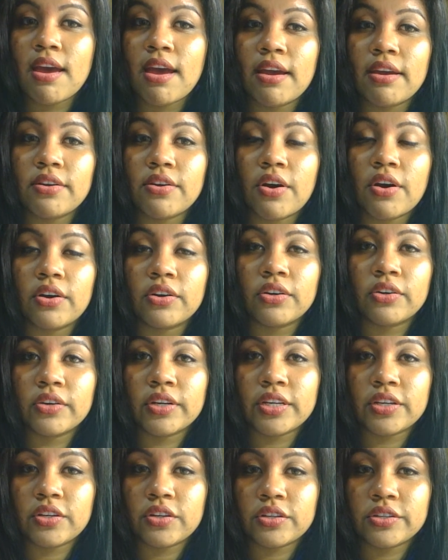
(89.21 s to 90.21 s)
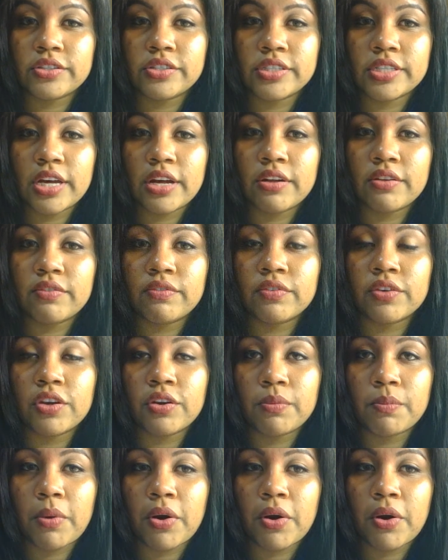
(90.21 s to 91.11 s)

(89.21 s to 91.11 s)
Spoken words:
and honoring yourself, your